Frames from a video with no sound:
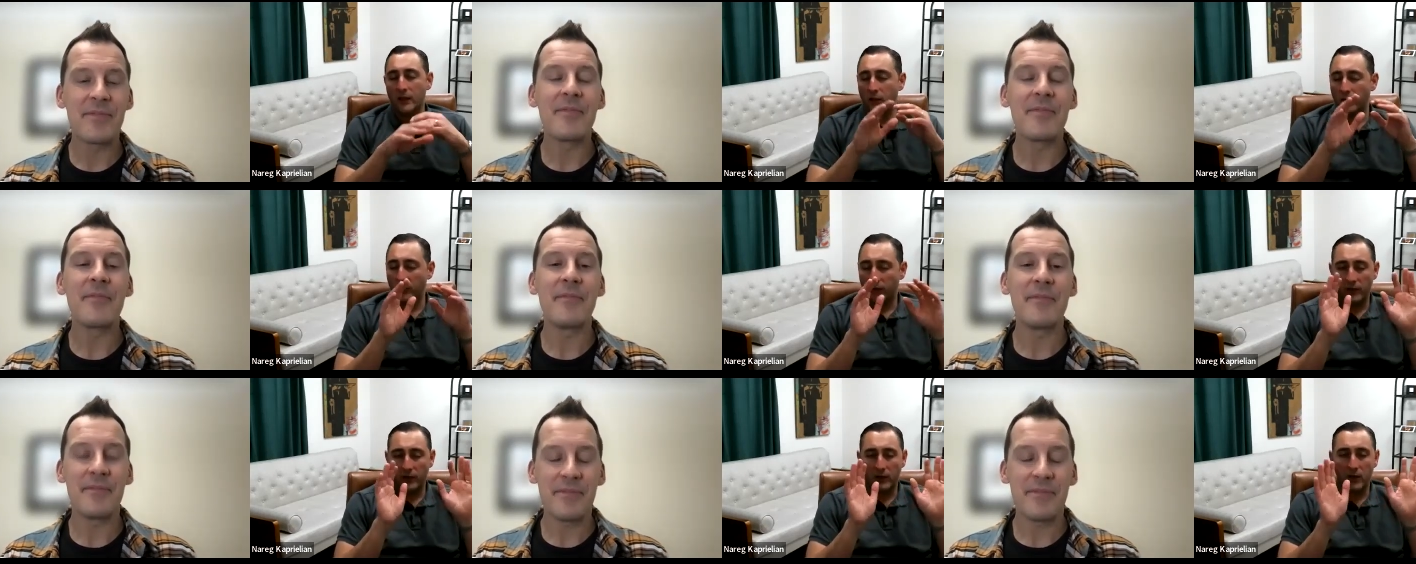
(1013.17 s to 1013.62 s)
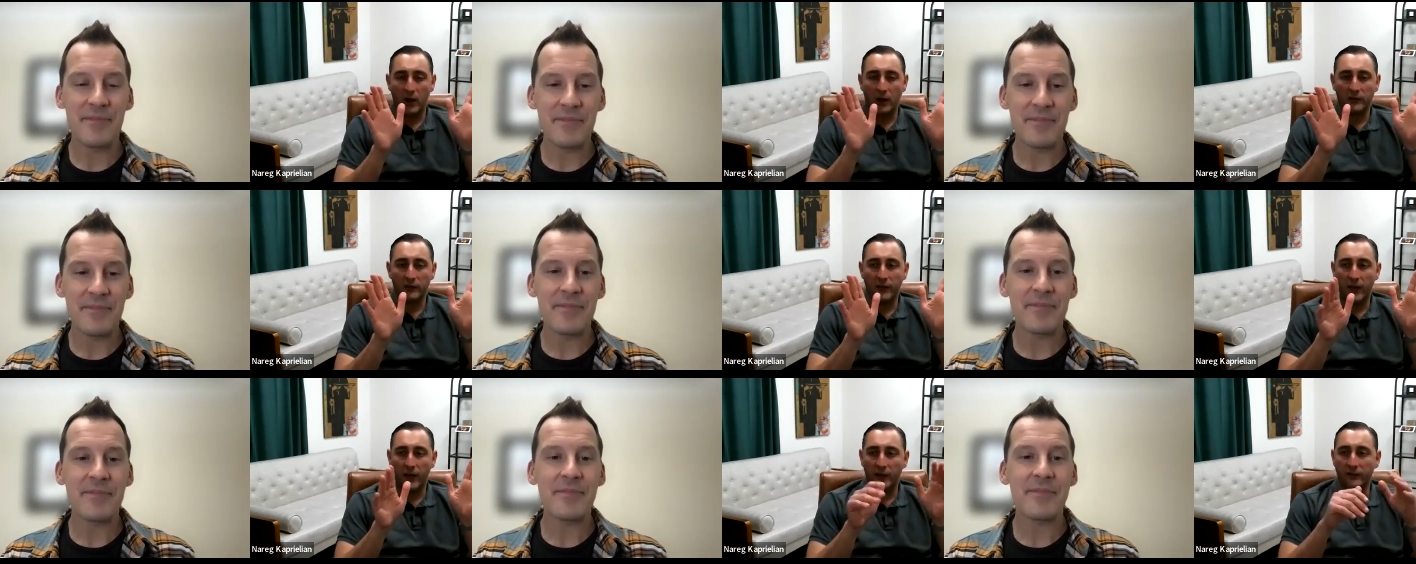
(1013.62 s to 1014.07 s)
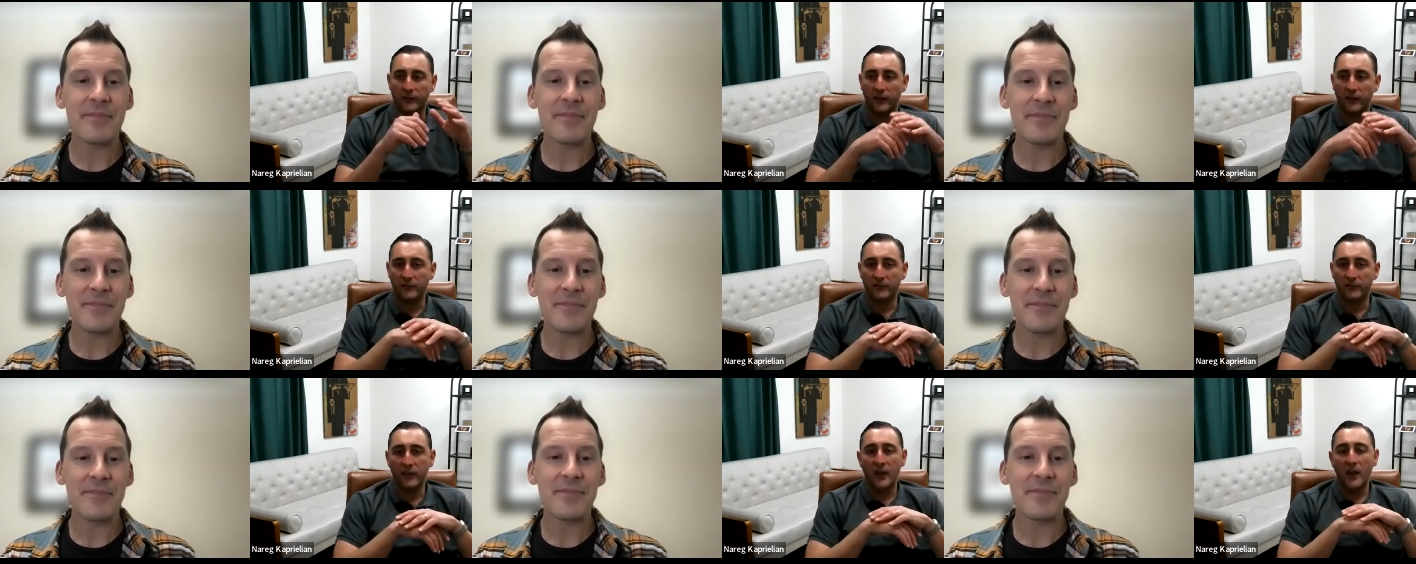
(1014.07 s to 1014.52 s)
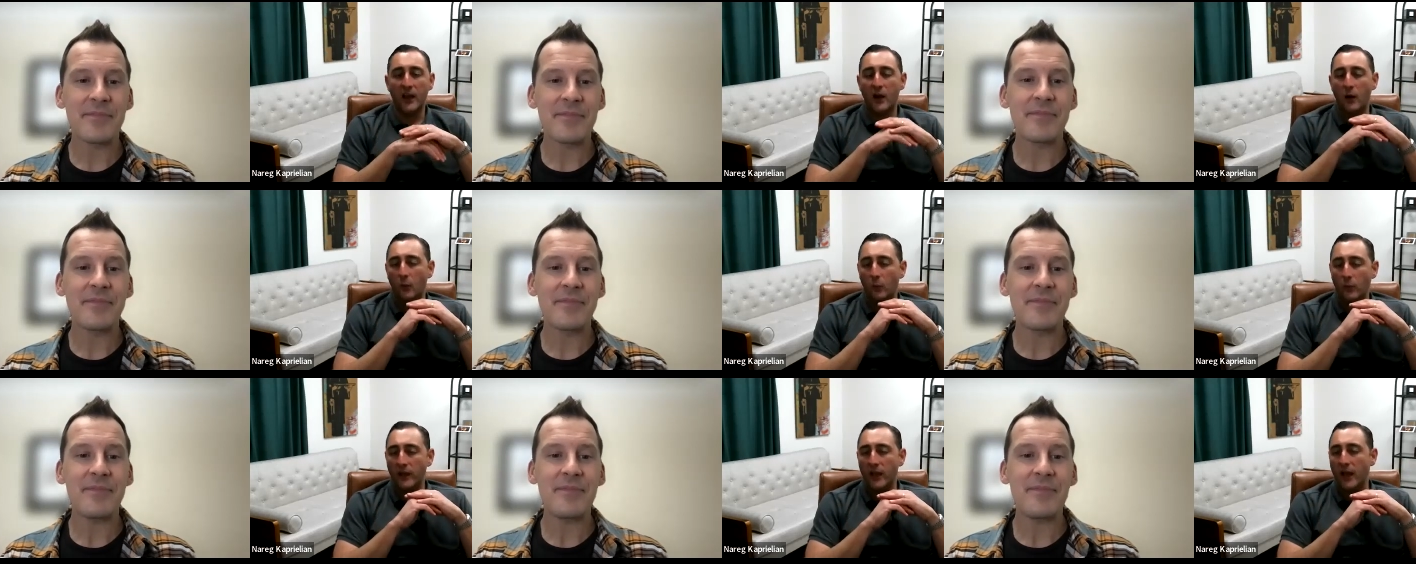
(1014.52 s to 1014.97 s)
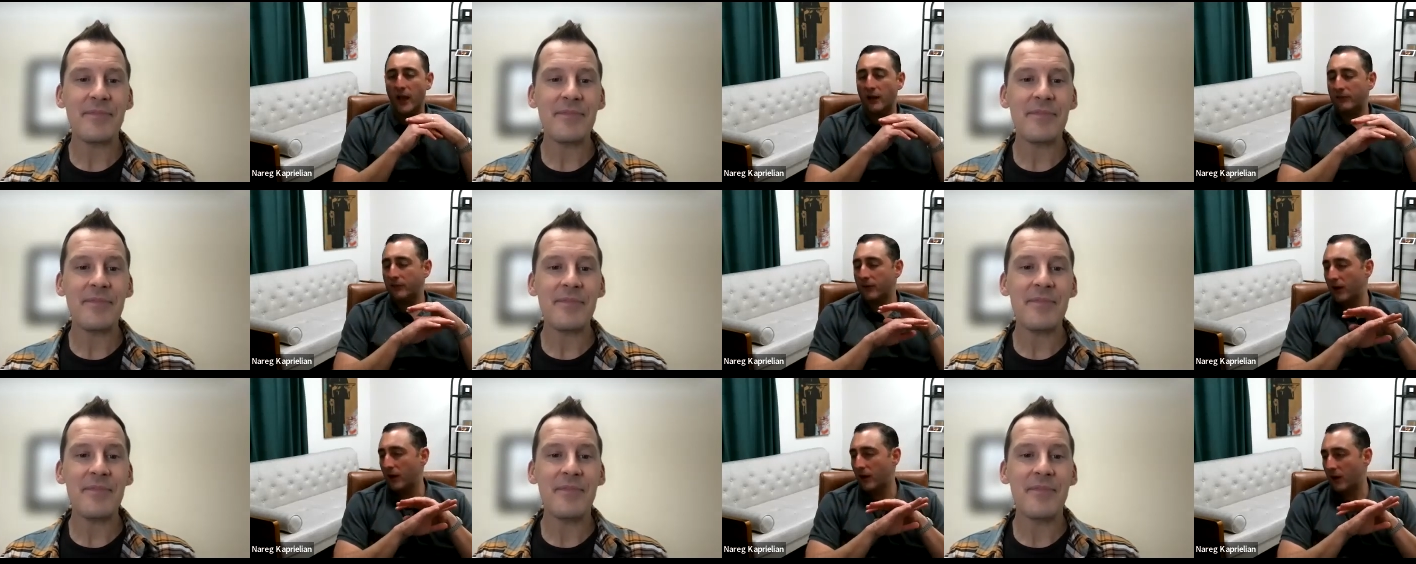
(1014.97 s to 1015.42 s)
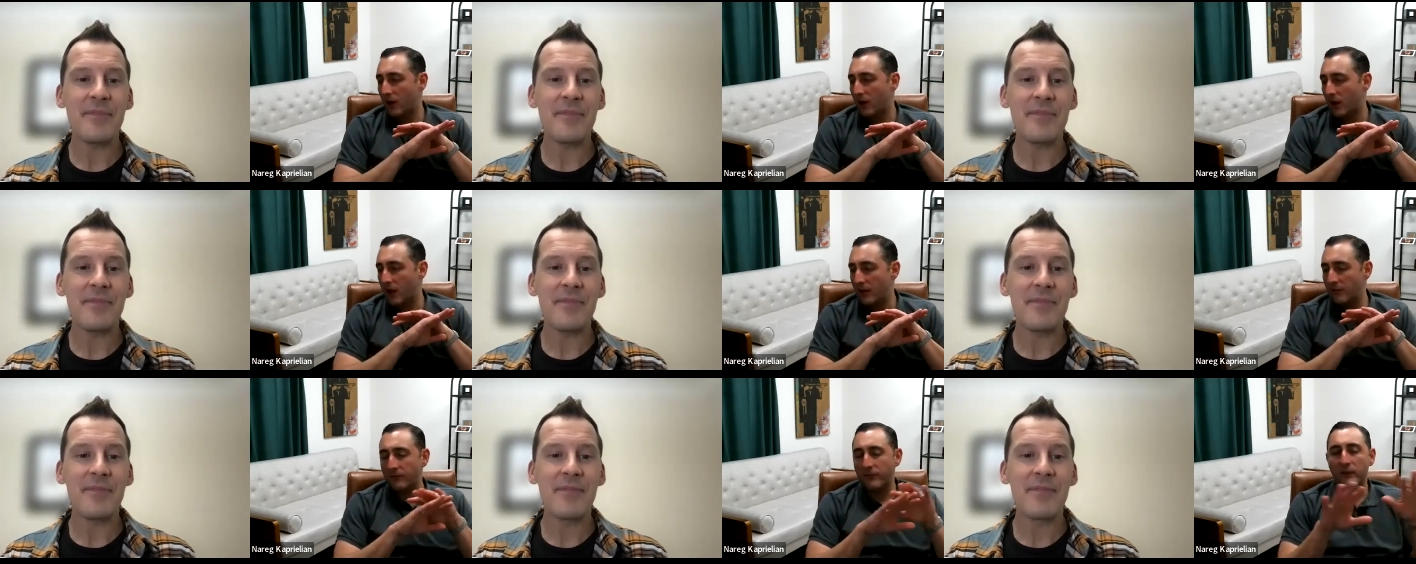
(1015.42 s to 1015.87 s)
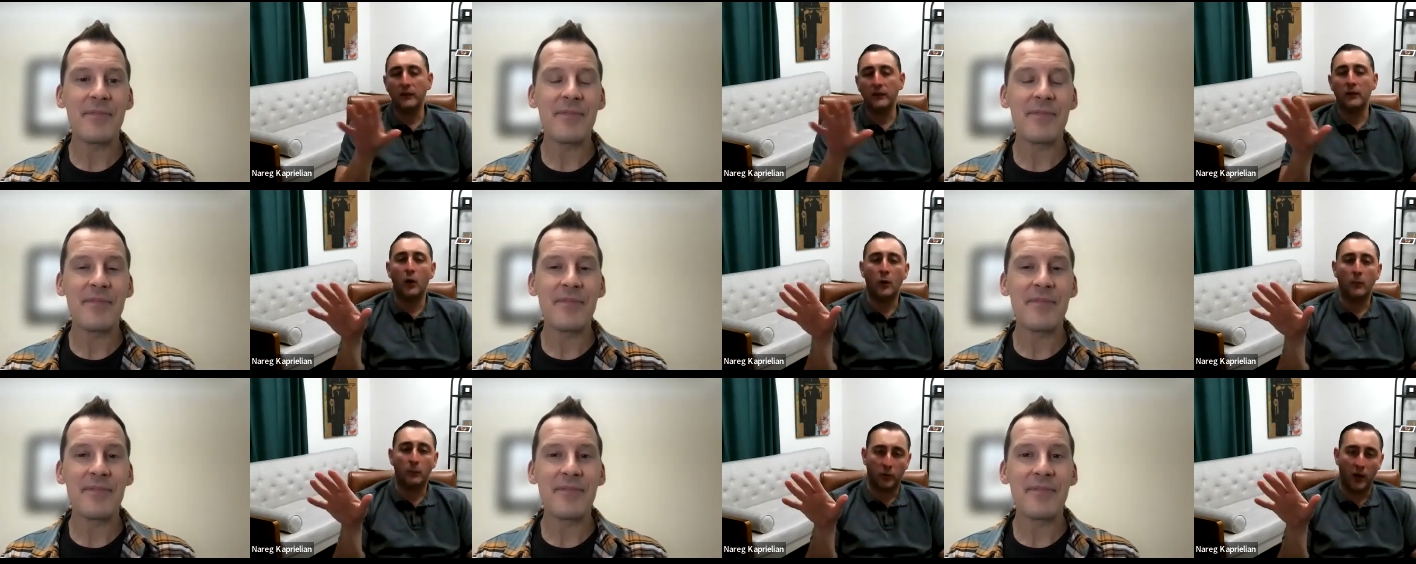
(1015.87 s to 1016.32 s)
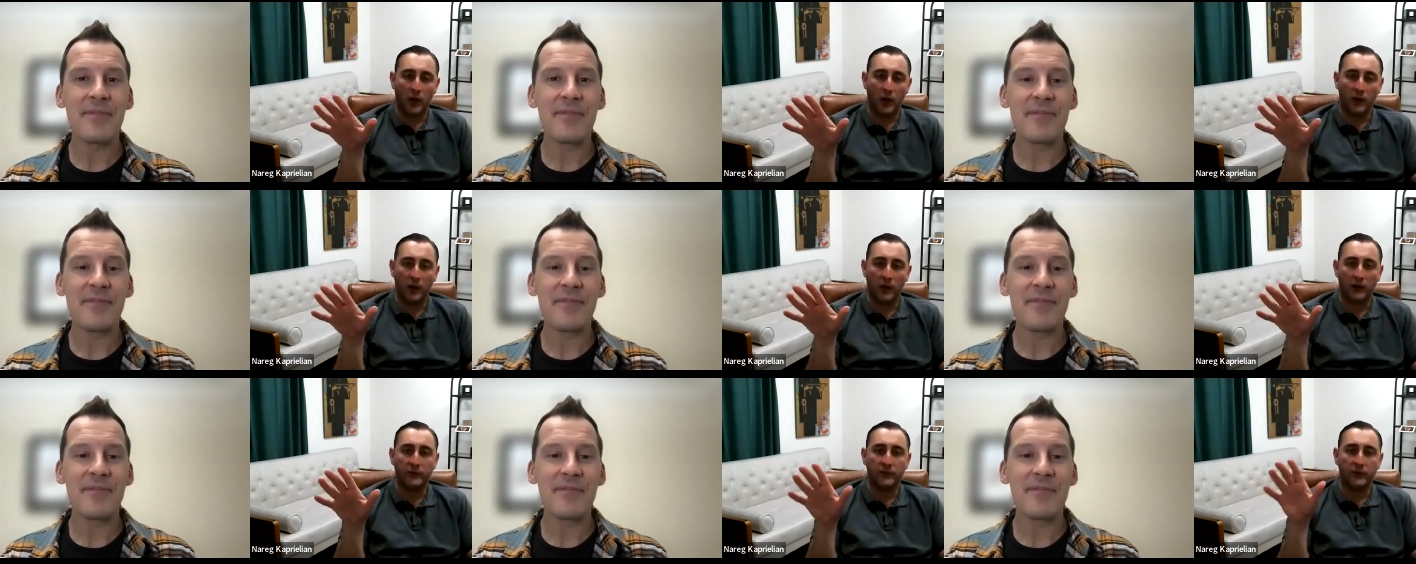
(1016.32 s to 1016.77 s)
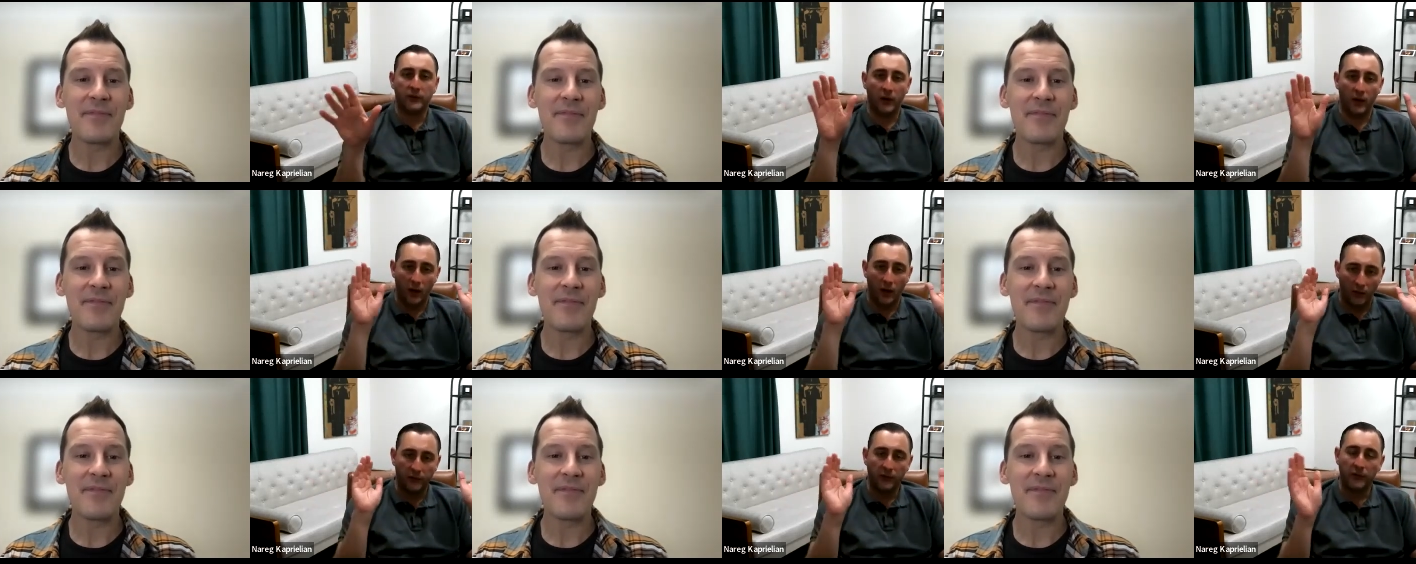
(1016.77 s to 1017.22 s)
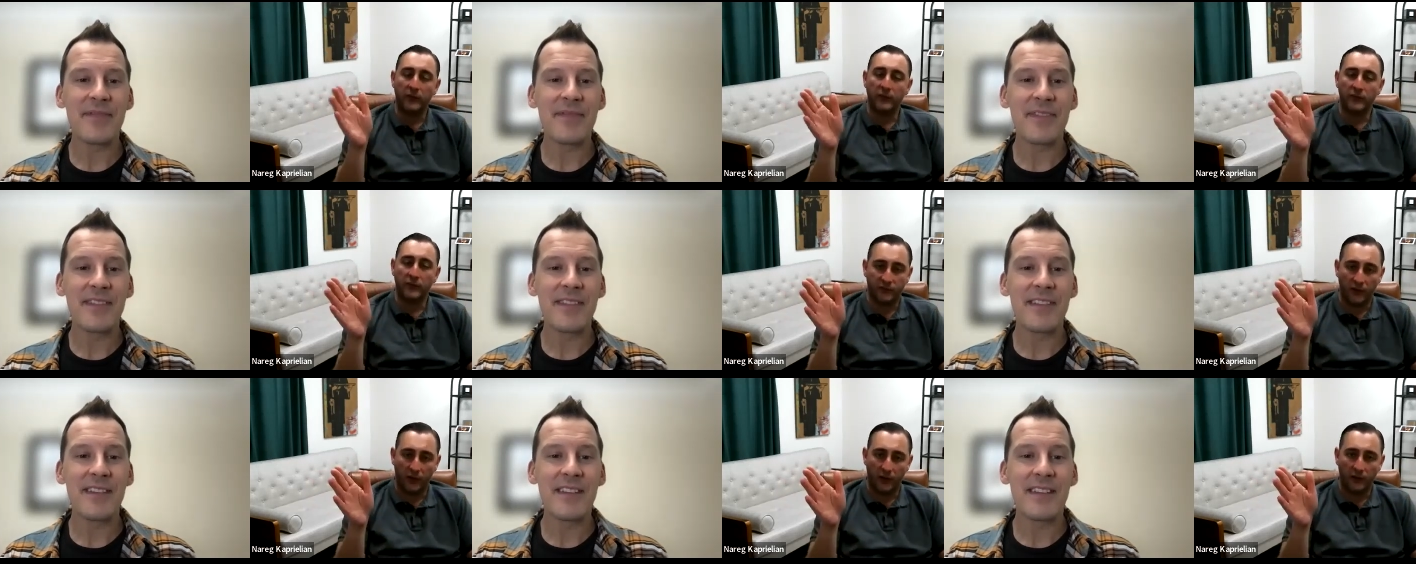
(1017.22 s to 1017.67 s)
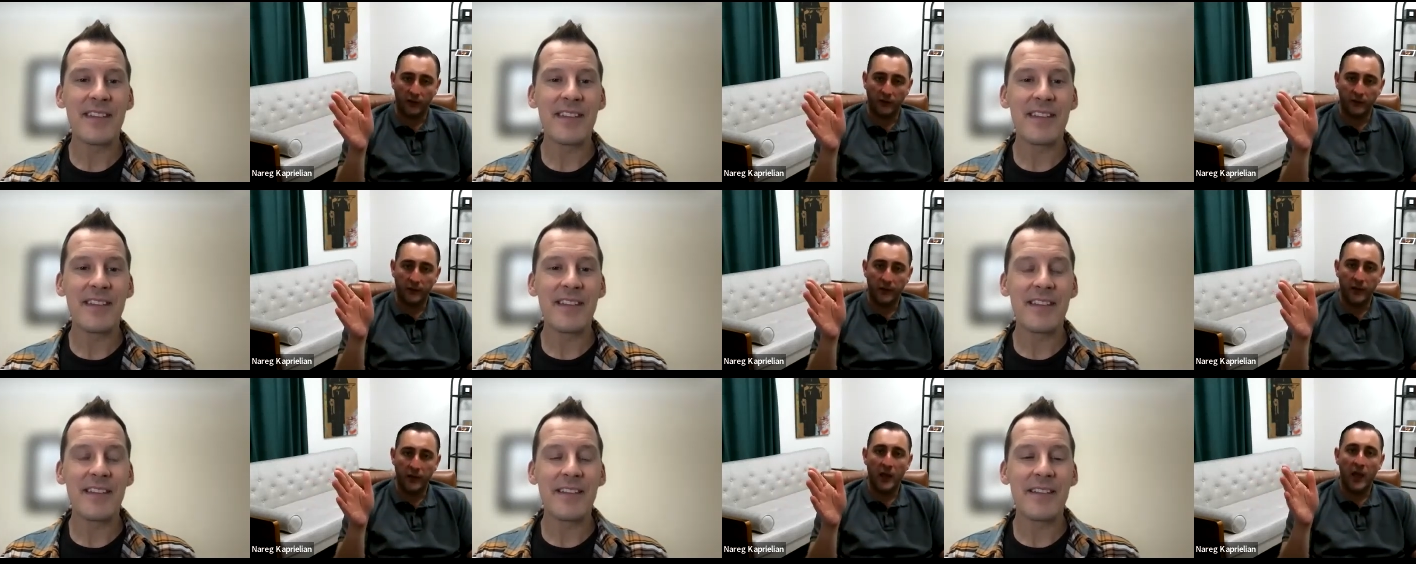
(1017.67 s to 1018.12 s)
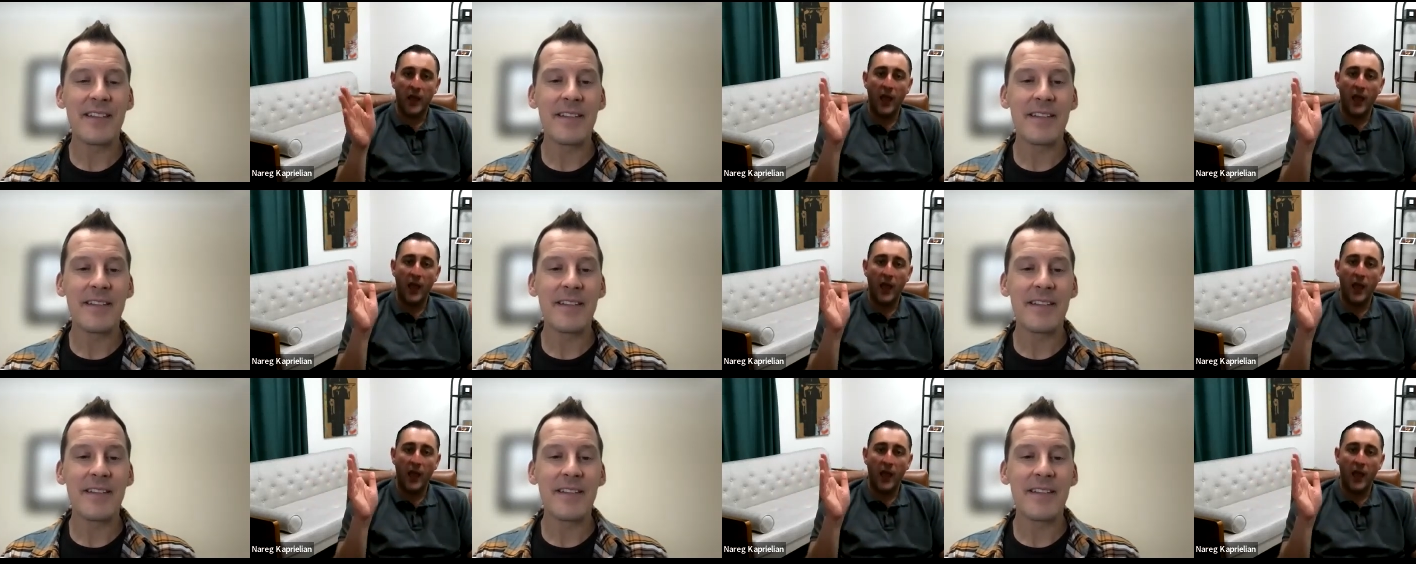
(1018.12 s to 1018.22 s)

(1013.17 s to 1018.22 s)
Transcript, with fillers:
Speaker 1: You can contact us. We have every loan product under the sun,